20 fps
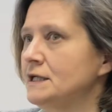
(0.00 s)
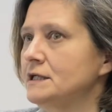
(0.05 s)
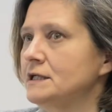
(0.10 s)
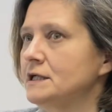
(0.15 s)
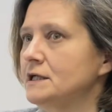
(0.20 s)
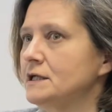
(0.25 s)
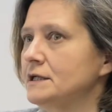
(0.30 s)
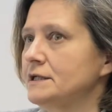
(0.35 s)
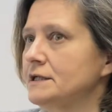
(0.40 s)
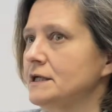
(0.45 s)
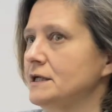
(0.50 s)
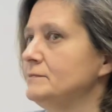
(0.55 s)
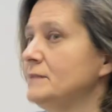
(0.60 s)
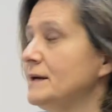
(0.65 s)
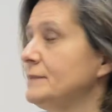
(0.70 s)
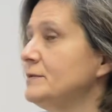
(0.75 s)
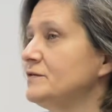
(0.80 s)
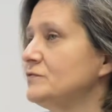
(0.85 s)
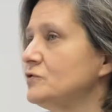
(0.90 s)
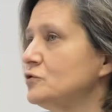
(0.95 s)
like
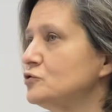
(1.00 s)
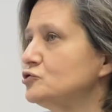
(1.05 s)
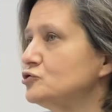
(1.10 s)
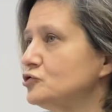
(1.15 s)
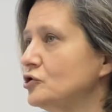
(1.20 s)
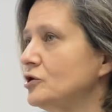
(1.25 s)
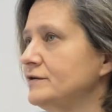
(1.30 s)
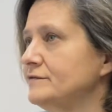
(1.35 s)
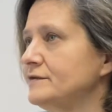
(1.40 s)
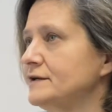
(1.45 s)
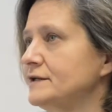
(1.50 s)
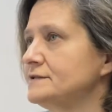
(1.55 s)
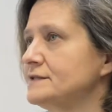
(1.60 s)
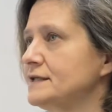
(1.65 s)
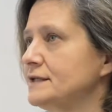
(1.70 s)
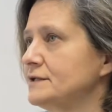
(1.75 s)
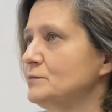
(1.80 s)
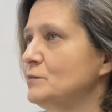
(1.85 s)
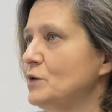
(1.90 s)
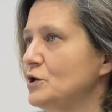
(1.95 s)
maybe if you're driving
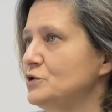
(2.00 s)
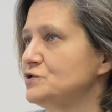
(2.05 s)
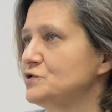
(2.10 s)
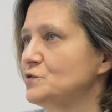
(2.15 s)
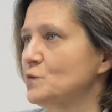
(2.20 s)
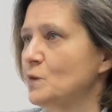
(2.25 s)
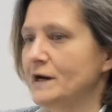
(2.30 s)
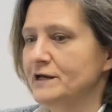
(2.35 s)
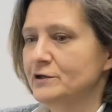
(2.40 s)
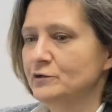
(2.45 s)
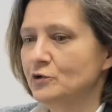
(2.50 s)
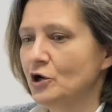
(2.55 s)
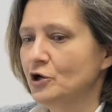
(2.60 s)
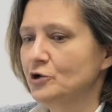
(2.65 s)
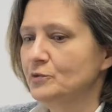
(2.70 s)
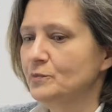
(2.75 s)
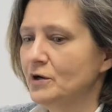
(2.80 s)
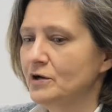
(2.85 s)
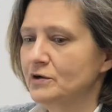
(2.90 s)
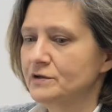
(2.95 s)
down a motorway, you
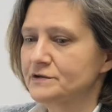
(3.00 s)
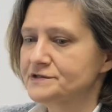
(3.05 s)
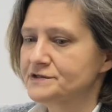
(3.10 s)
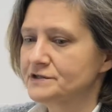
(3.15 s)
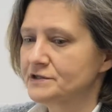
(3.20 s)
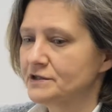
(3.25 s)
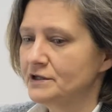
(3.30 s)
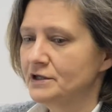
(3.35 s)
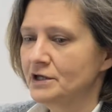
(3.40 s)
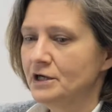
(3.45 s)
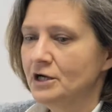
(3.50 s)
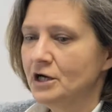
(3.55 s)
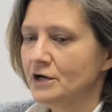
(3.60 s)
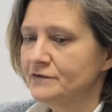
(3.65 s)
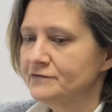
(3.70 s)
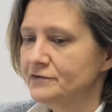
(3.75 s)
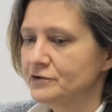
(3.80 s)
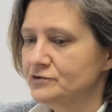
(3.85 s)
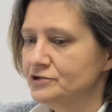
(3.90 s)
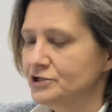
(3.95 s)
go past a
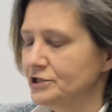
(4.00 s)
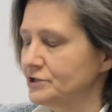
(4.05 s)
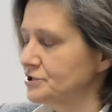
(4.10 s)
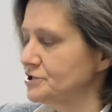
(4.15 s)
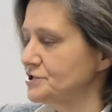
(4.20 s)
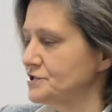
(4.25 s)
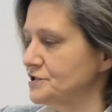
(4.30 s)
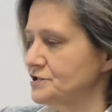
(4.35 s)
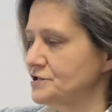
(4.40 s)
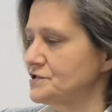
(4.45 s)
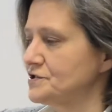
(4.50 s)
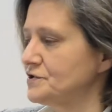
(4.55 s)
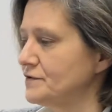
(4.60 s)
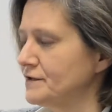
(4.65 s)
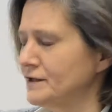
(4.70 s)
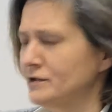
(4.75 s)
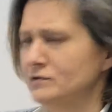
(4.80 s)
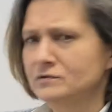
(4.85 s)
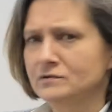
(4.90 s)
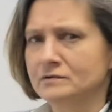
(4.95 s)
few junctions and you
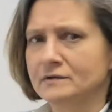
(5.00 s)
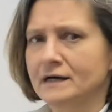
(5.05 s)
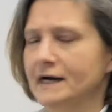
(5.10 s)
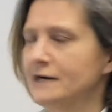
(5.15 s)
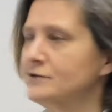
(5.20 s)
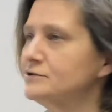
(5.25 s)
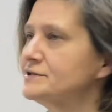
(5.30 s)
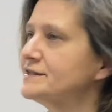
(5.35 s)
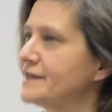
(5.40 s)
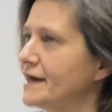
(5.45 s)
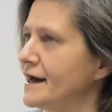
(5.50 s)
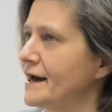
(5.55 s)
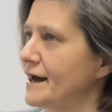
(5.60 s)
think, oh, how did that